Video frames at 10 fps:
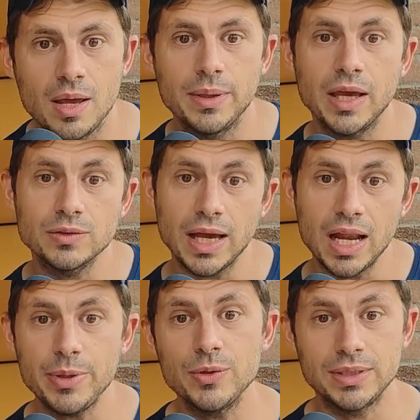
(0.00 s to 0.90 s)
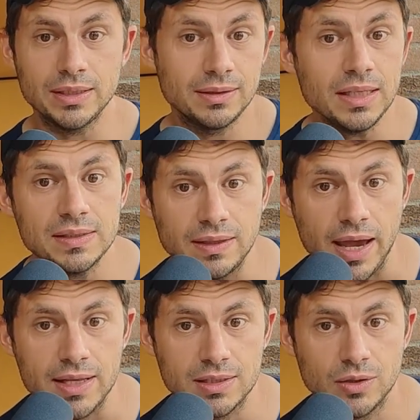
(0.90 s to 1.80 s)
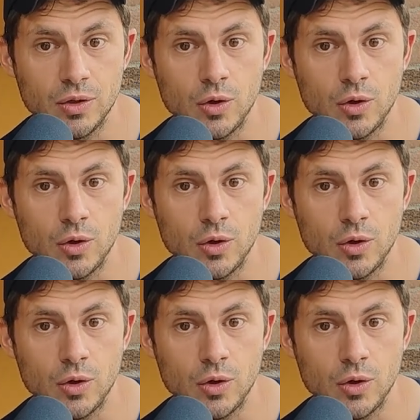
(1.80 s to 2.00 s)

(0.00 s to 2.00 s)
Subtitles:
because I'll be using these tiles,